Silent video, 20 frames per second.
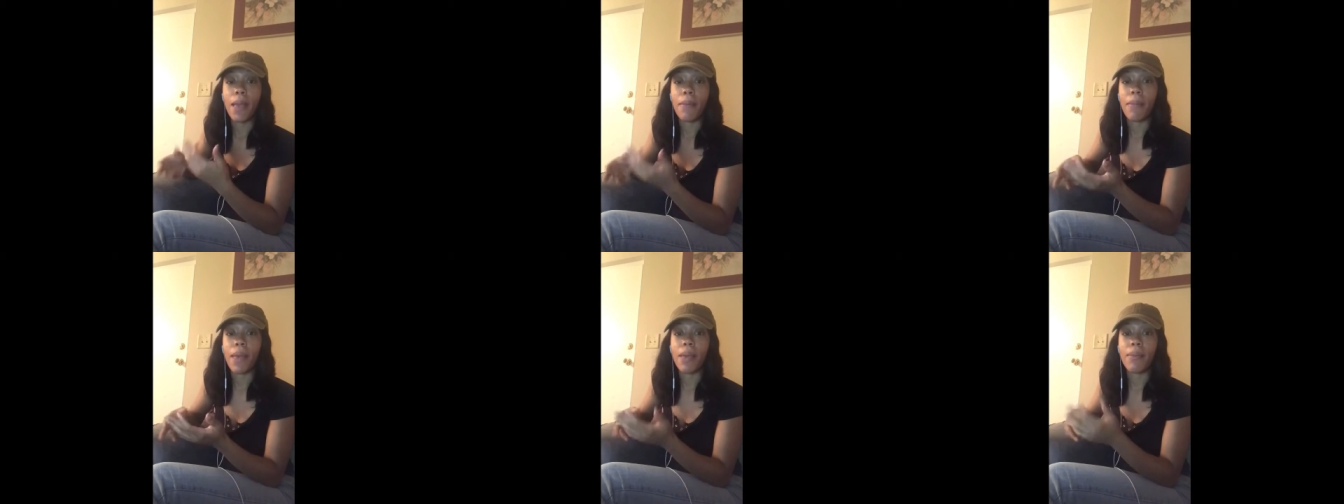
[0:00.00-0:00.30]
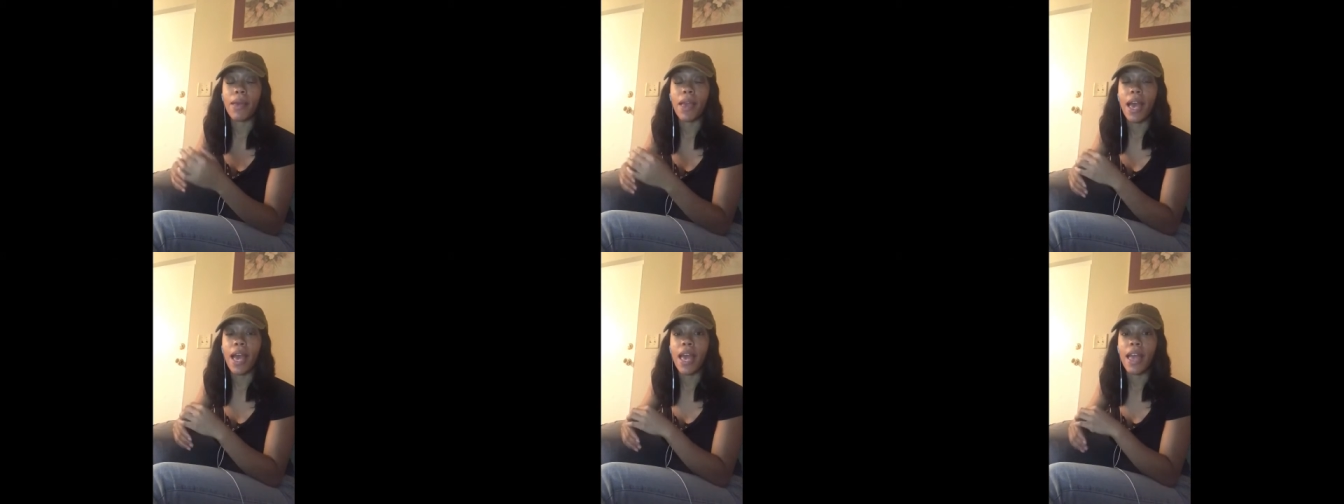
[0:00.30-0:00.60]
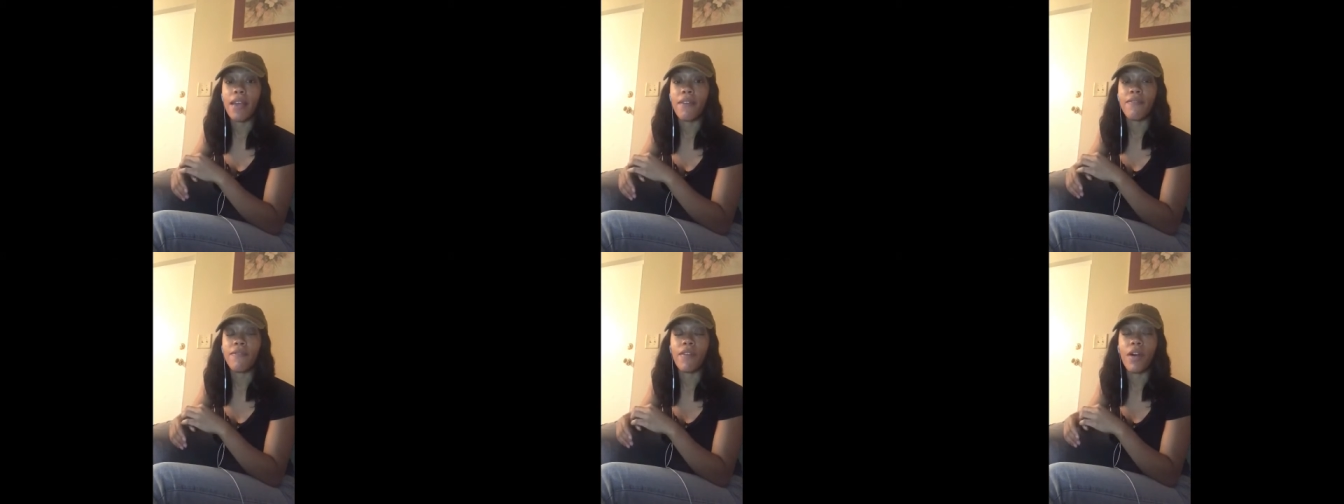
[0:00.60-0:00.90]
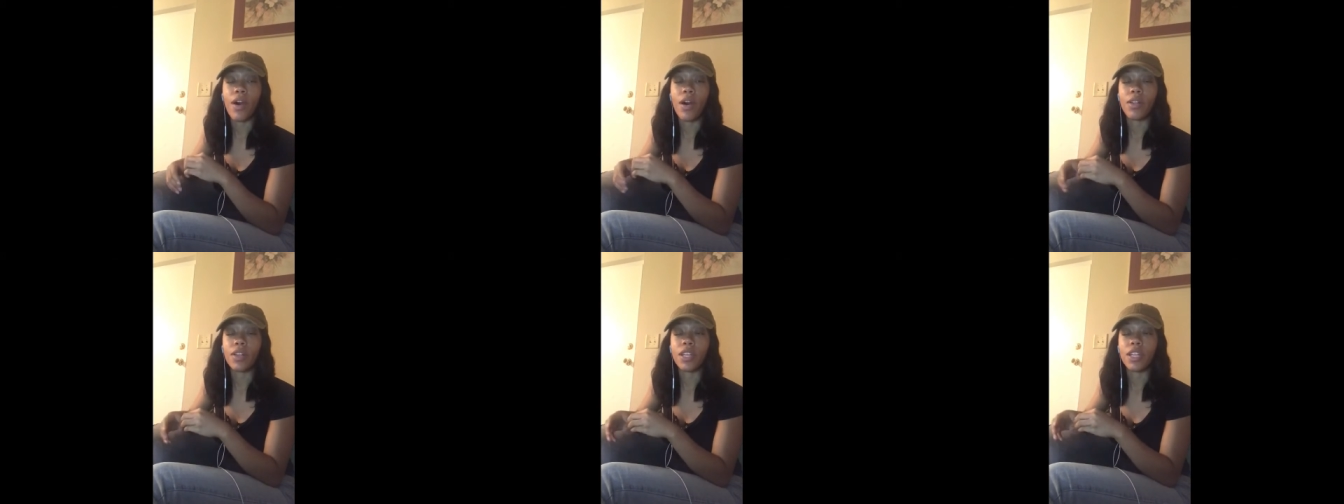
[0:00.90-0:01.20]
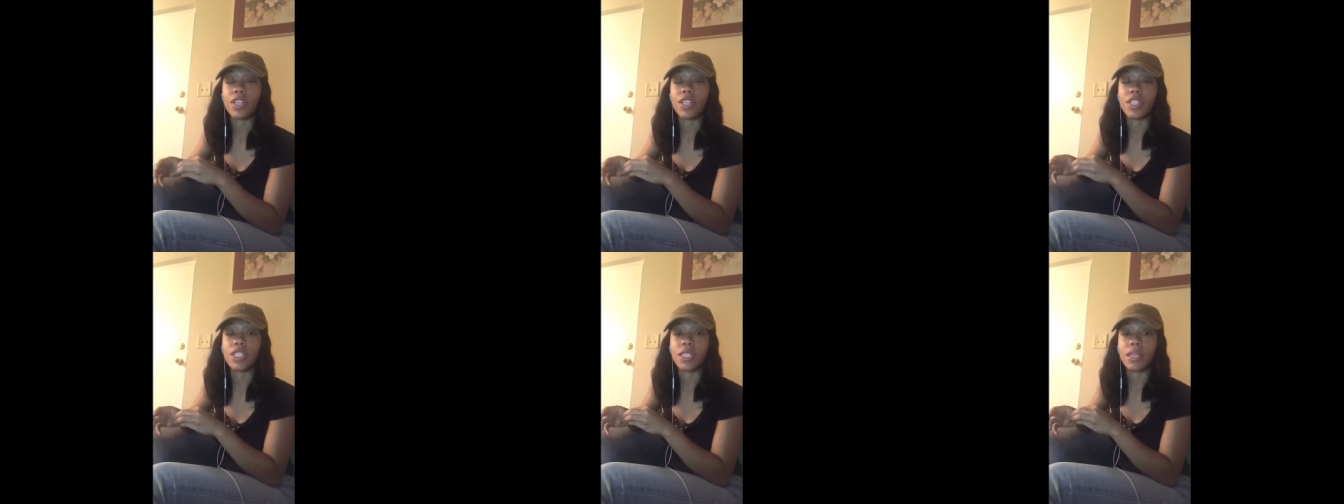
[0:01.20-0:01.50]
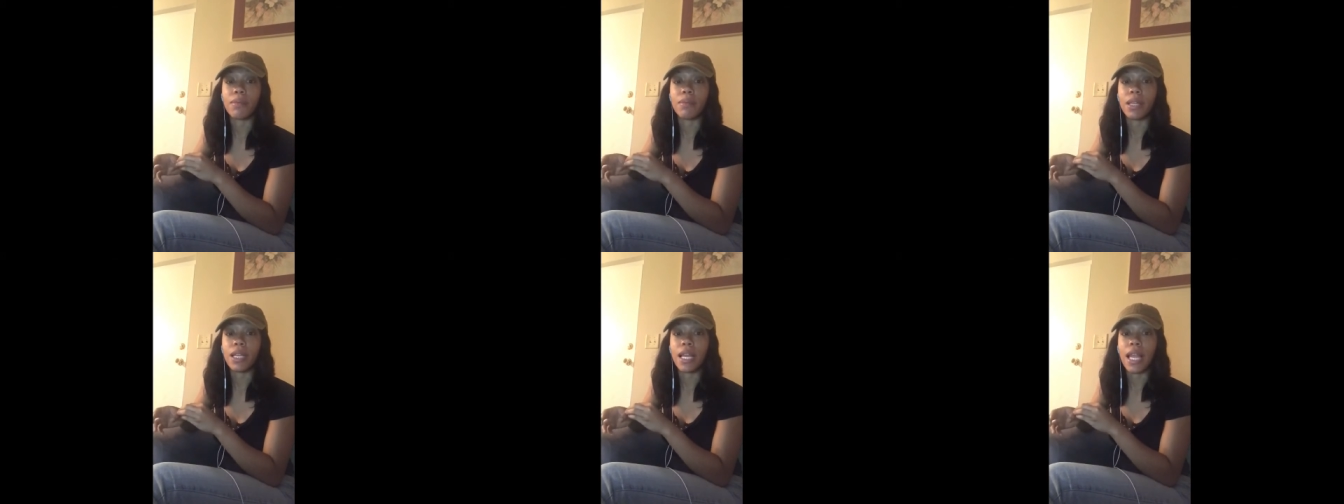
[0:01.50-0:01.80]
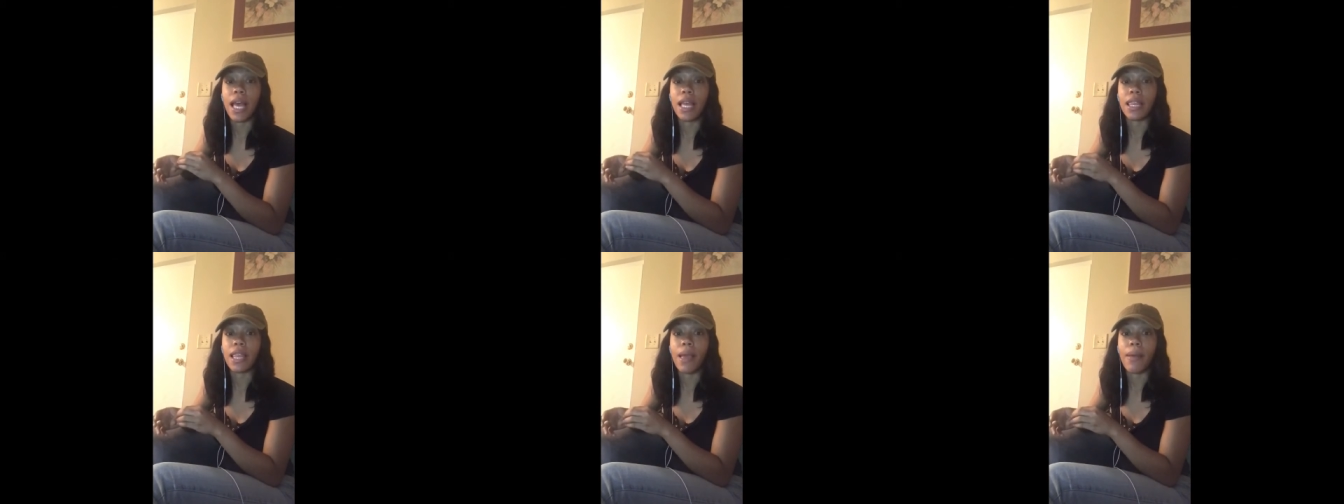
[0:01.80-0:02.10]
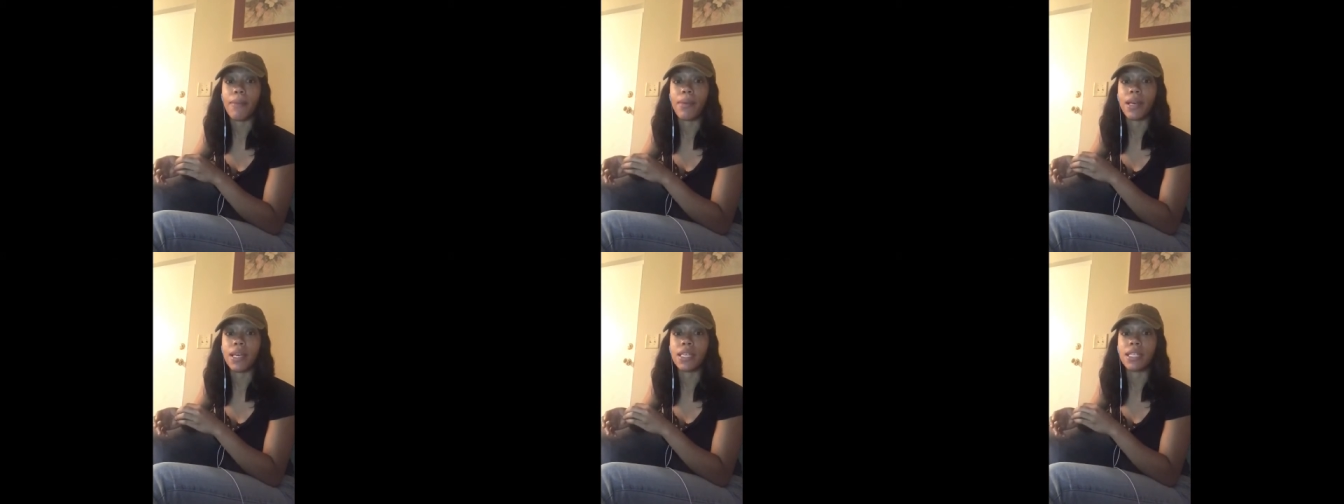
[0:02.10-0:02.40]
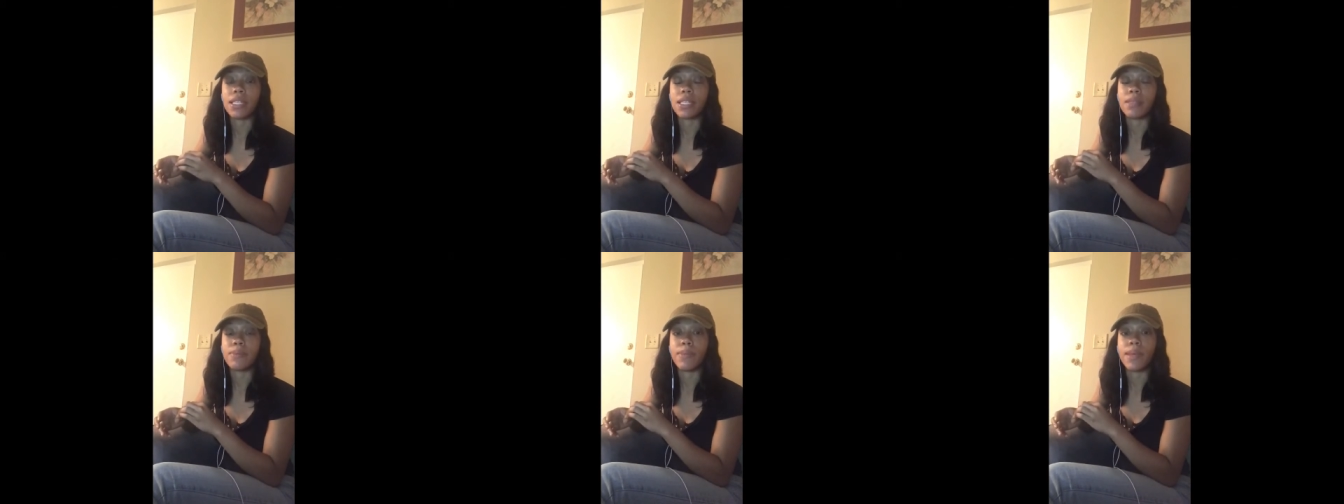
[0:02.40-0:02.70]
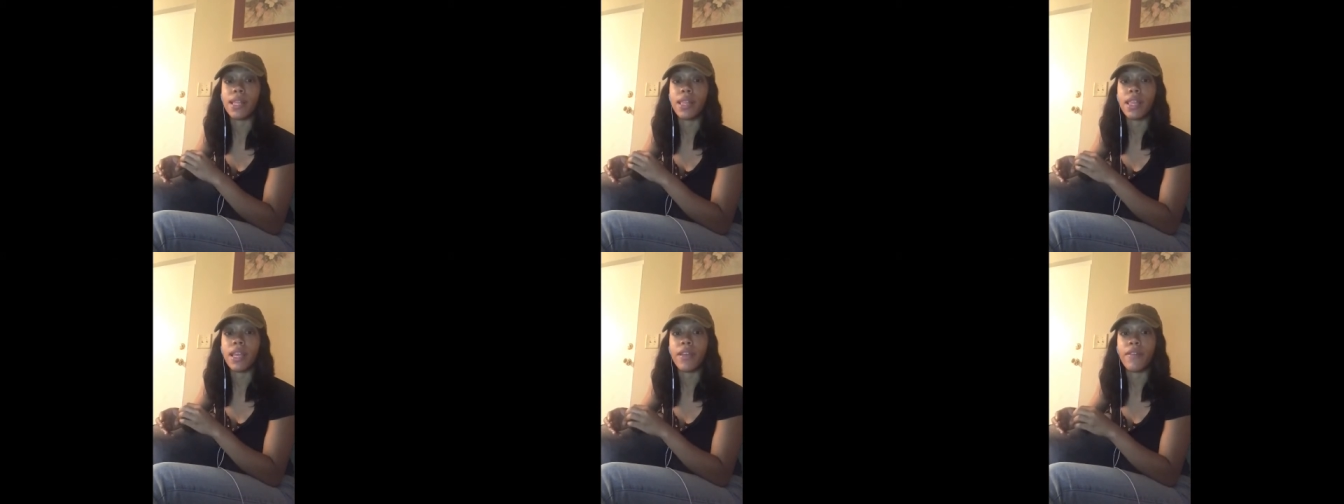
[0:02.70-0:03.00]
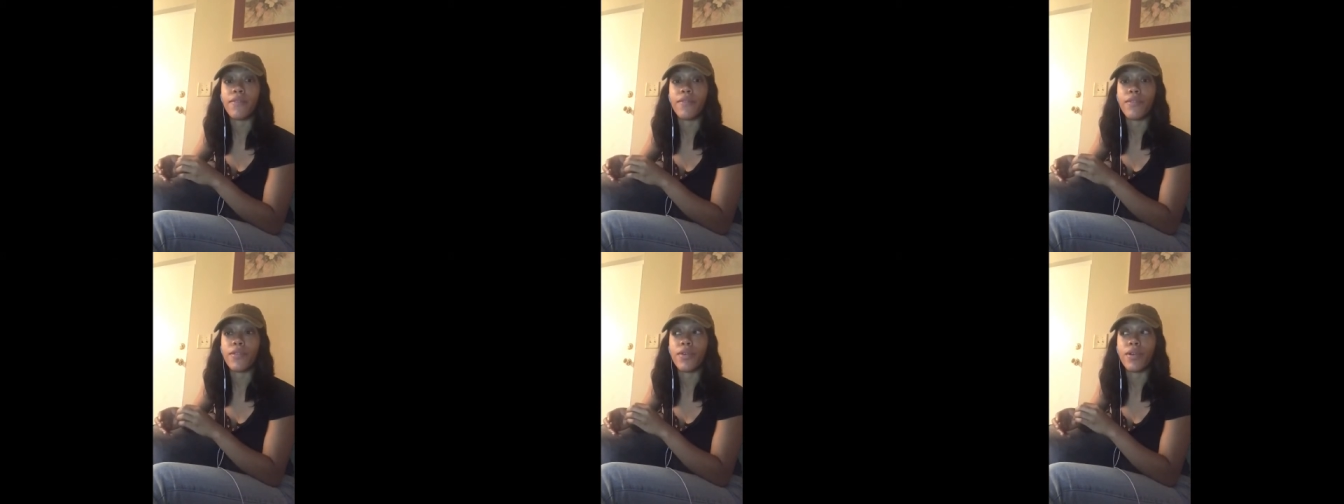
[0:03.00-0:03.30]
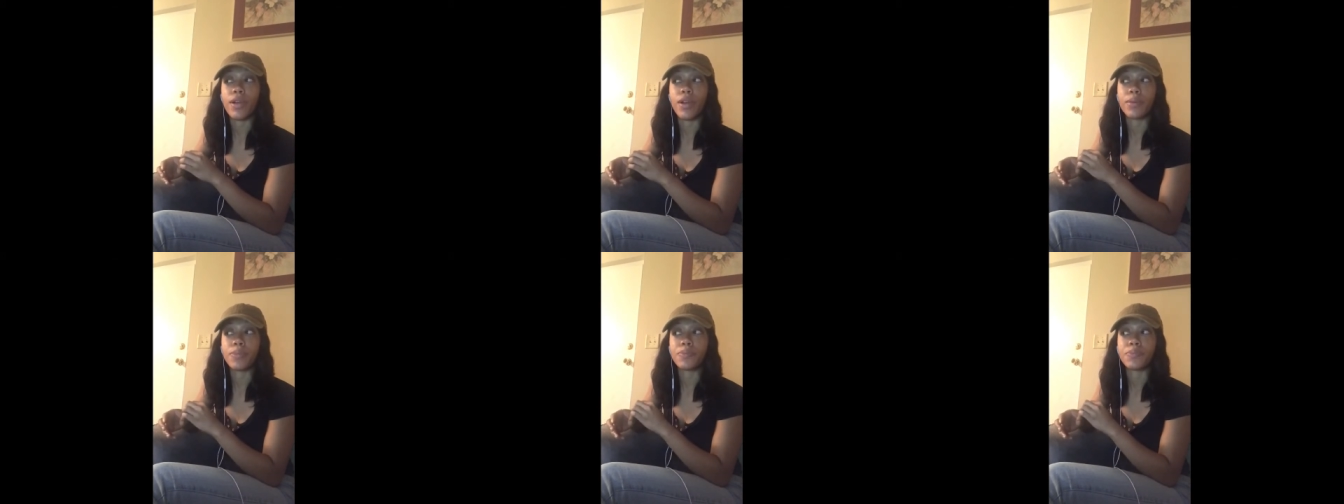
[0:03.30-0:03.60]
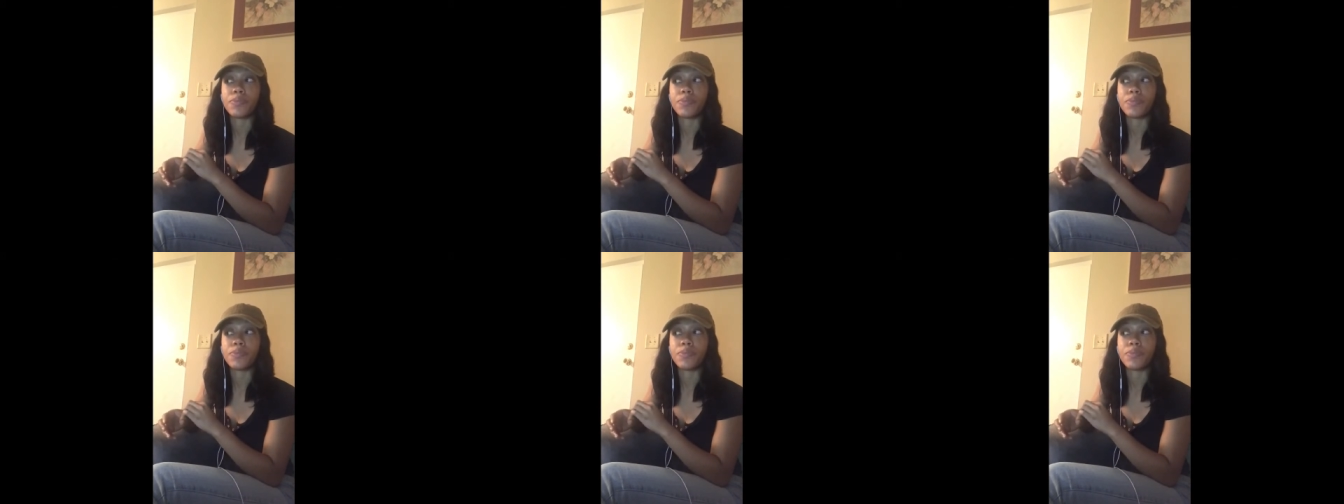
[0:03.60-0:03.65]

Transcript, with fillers: maybe I had fallen or something like that because it's been there for